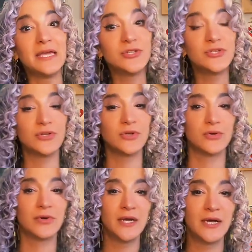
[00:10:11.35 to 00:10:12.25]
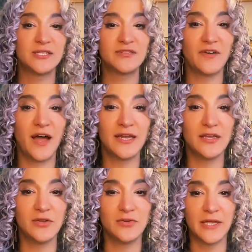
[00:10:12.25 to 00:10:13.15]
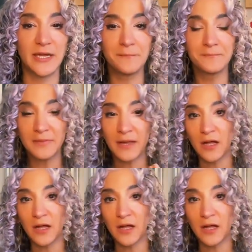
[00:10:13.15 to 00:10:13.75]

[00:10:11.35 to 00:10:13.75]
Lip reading: into divine union,